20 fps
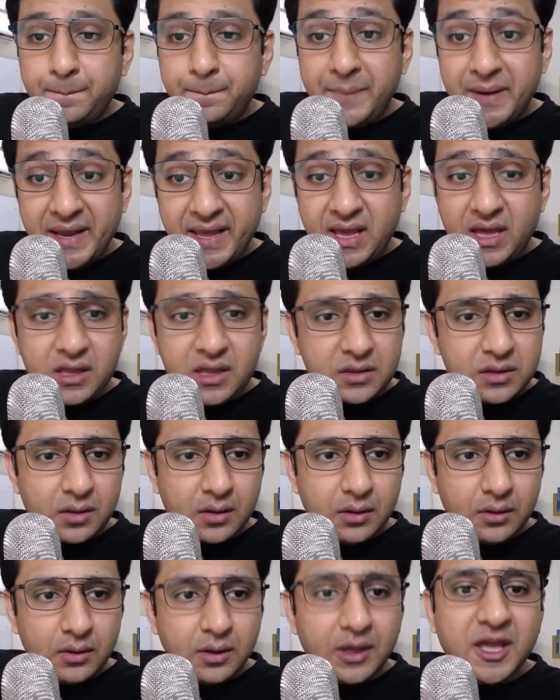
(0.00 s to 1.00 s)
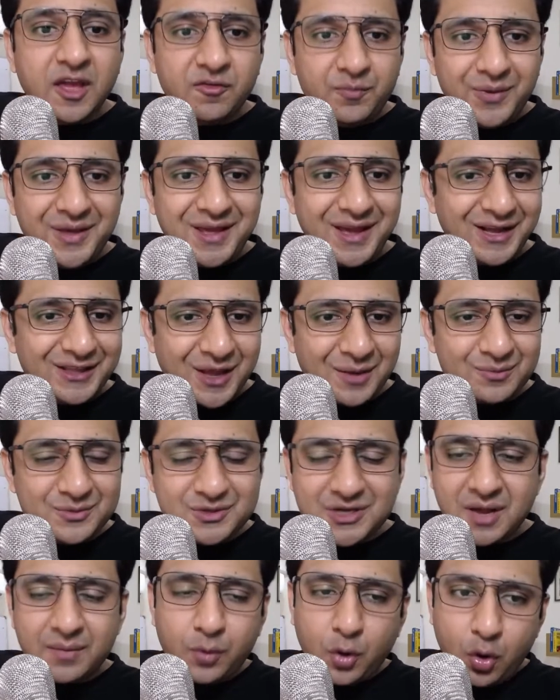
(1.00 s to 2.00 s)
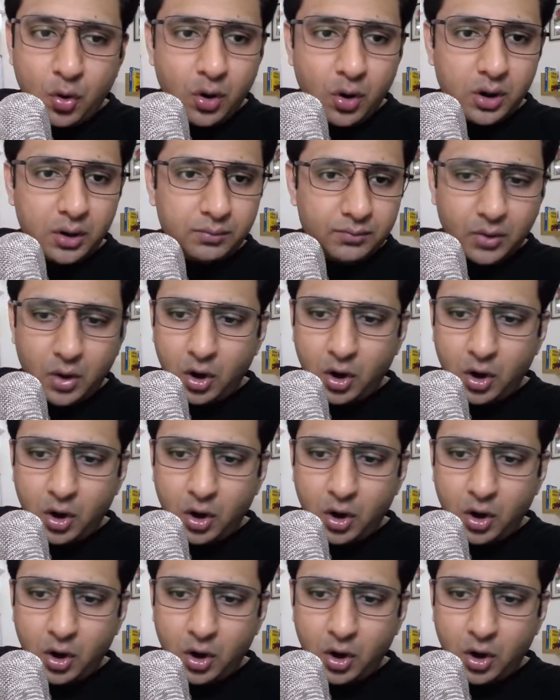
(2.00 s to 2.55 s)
please give me a thumbs up, or